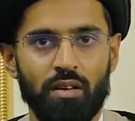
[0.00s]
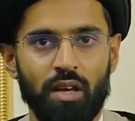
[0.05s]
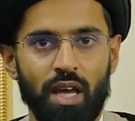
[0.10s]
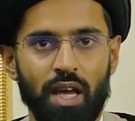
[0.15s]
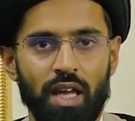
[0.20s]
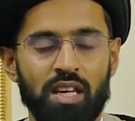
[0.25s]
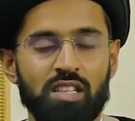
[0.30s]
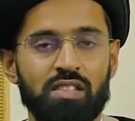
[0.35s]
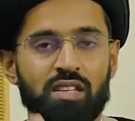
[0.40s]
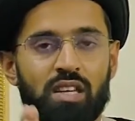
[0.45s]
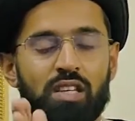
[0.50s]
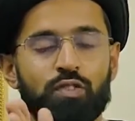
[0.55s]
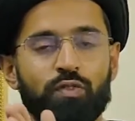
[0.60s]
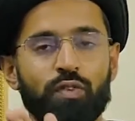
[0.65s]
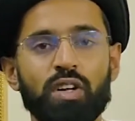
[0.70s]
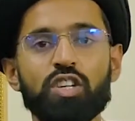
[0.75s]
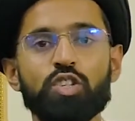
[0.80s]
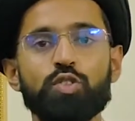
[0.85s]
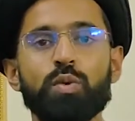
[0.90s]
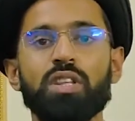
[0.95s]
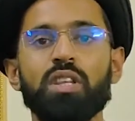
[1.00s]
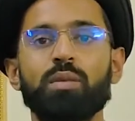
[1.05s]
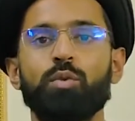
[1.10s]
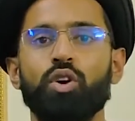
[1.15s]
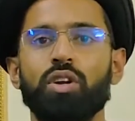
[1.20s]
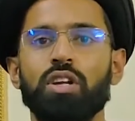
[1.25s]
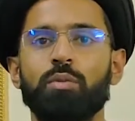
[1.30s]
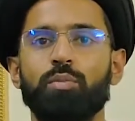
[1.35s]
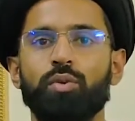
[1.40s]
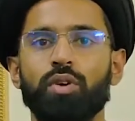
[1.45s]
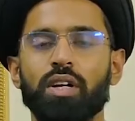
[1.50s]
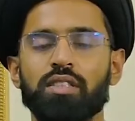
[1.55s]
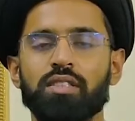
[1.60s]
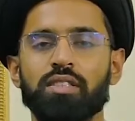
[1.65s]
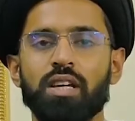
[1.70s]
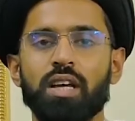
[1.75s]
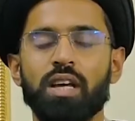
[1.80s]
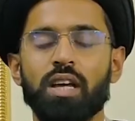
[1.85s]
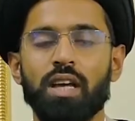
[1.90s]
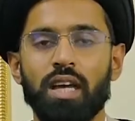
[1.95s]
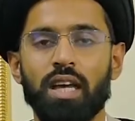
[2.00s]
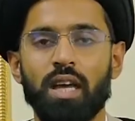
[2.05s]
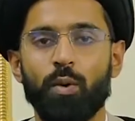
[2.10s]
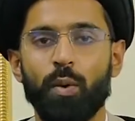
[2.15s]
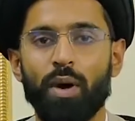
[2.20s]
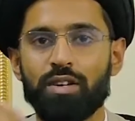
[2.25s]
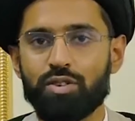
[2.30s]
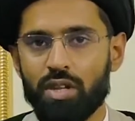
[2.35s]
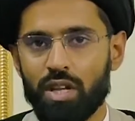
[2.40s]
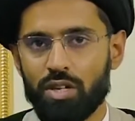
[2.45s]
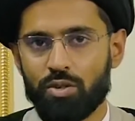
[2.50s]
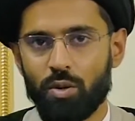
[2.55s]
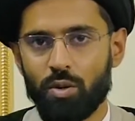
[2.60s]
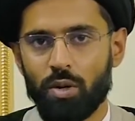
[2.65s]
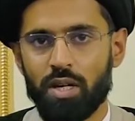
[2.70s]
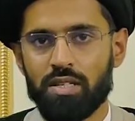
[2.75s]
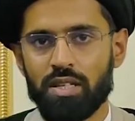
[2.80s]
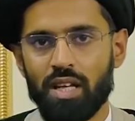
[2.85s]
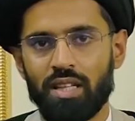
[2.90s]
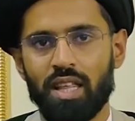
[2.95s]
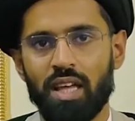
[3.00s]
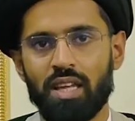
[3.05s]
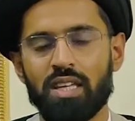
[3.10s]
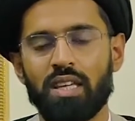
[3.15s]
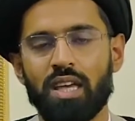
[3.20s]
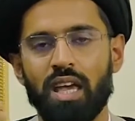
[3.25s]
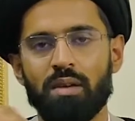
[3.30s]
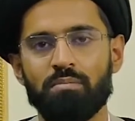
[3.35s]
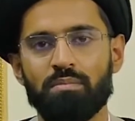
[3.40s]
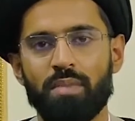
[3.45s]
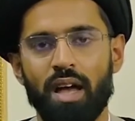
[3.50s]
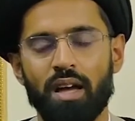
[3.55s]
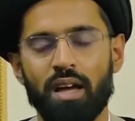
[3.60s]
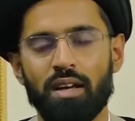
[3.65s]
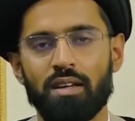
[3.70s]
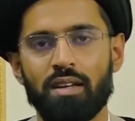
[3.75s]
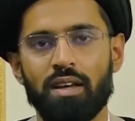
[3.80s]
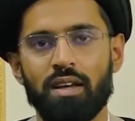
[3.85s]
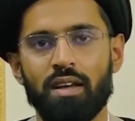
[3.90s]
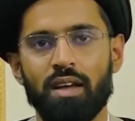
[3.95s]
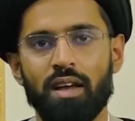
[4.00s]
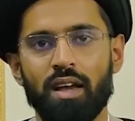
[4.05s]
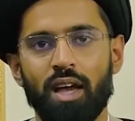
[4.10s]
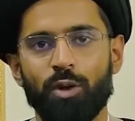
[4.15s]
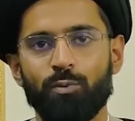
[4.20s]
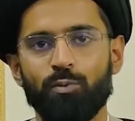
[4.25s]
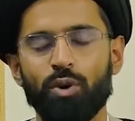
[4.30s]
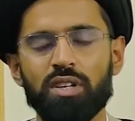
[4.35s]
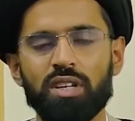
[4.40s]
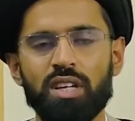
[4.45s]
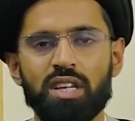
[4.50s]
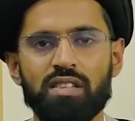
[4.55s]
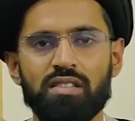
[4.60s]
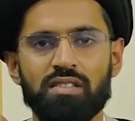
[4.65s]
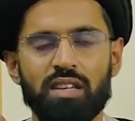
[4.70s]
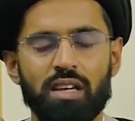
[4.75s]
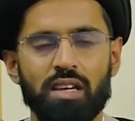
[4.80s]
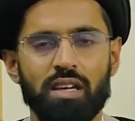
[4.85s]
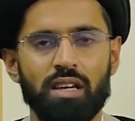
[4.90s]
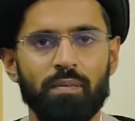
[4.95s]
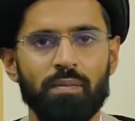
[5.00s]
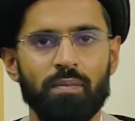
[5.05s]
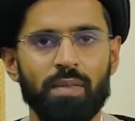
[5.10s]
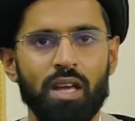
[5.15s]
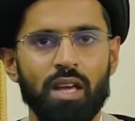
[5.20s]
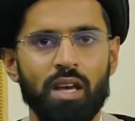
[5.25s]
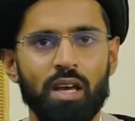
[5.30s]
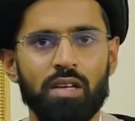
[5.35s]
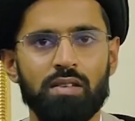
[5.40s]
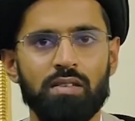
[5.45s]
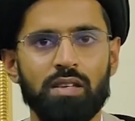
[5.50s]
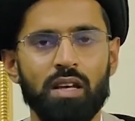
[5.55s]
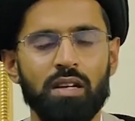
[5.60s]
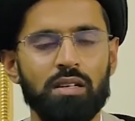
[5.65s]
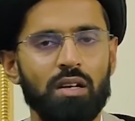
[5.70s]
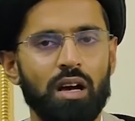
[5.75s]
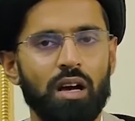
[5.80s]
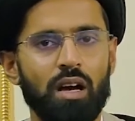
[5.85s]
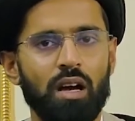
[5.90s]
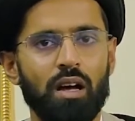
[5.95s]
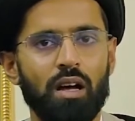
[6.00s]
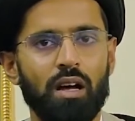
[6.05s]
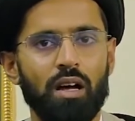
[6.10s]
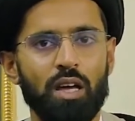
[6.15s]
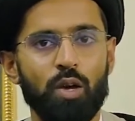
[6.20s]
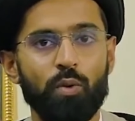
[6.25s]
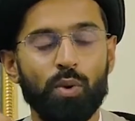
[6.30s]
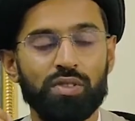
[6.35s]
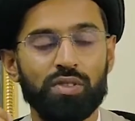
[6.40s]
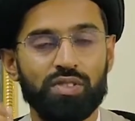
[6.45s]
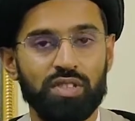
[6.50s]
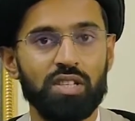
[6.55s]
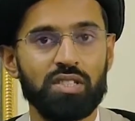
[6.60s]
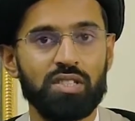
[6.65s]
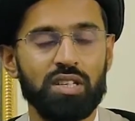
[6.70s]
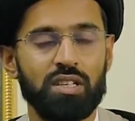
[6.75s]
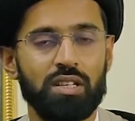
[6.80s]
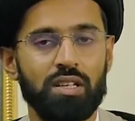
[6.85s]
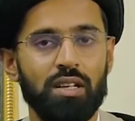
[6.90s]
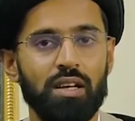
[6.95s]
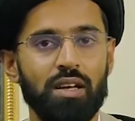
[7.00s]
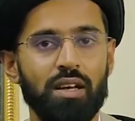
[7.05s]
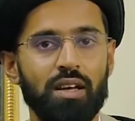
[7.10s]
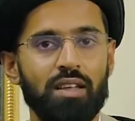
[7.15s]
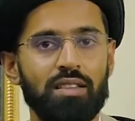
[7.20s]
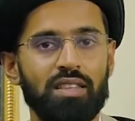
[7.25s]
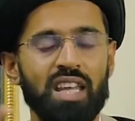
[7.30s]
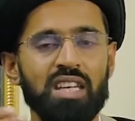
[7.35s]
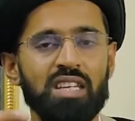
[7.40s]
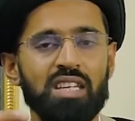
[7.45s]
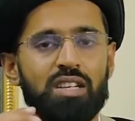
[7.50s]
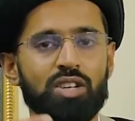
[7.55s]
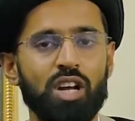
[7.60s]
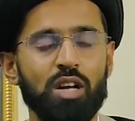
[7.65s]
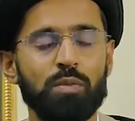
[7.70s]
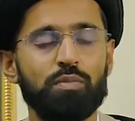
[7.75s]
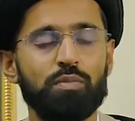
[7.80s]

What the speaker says: and he's finished with the morning prayers. He went to the toilet and then he came back, and what did he say? He said he was certain that he did not